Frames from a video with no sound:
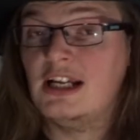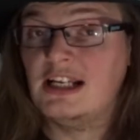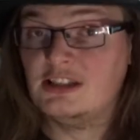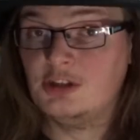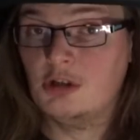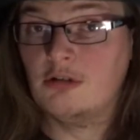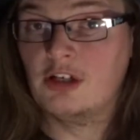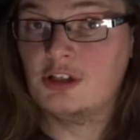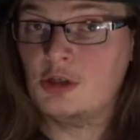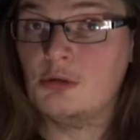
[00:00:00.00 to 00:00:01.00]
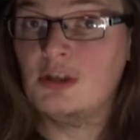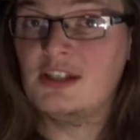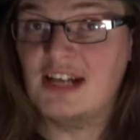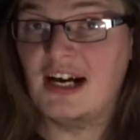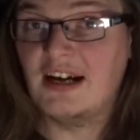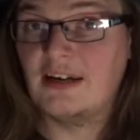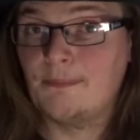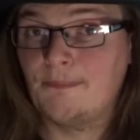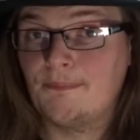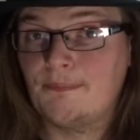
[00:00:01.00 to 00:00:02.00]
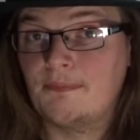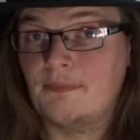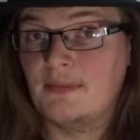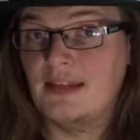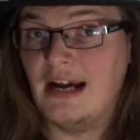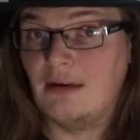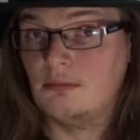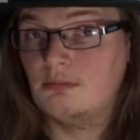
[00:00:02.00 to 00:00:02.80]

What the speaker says: Is Jorah to die. Now,